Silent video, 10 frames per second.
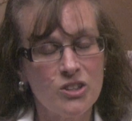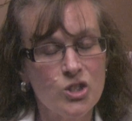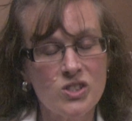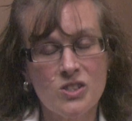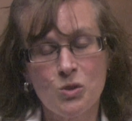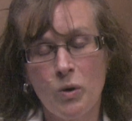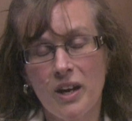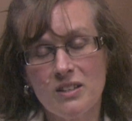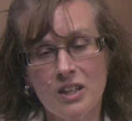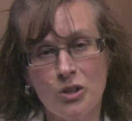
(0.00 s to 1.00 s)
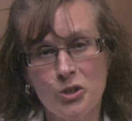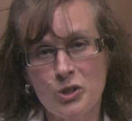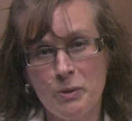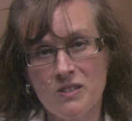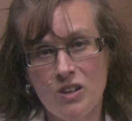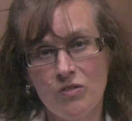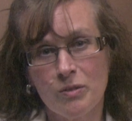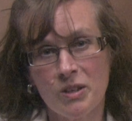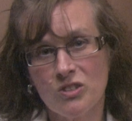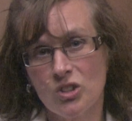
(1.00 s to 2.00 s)
just as a way to introduce myself
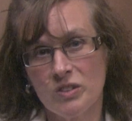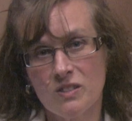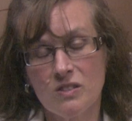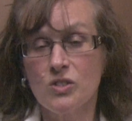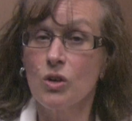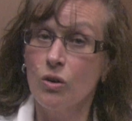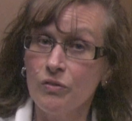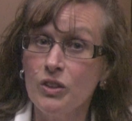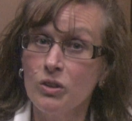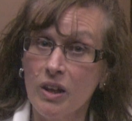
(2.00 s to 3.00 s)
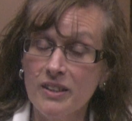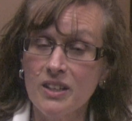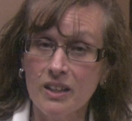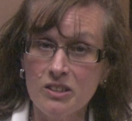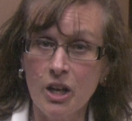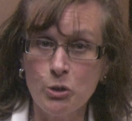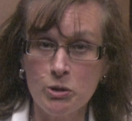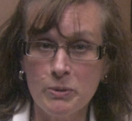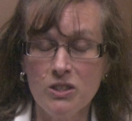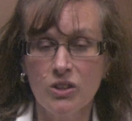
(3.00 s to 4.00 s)
and my services. So if you'd like to get in touch
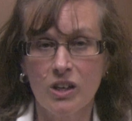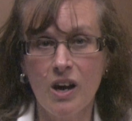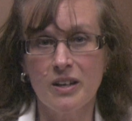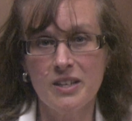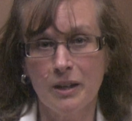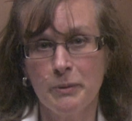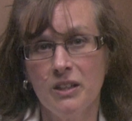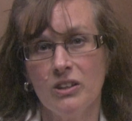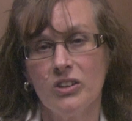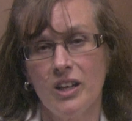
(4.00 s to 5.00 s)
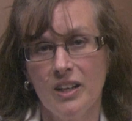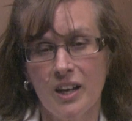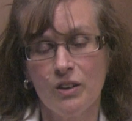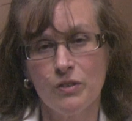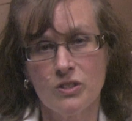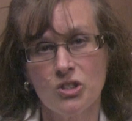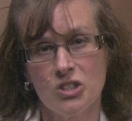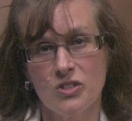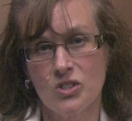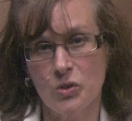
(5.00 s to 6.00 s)
with me, you can contact me here at Indiana
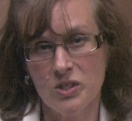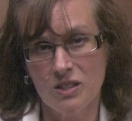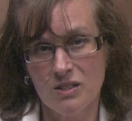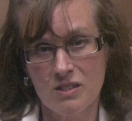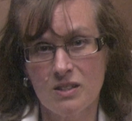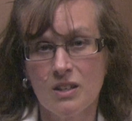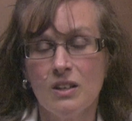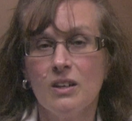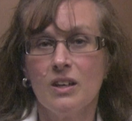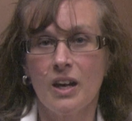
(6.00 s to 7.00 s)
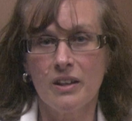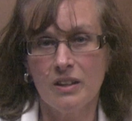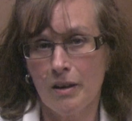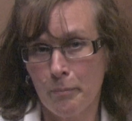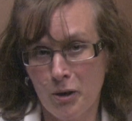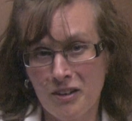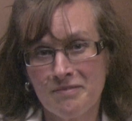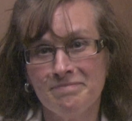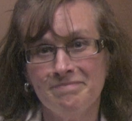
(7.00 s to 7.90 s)
Physician Associates at the number.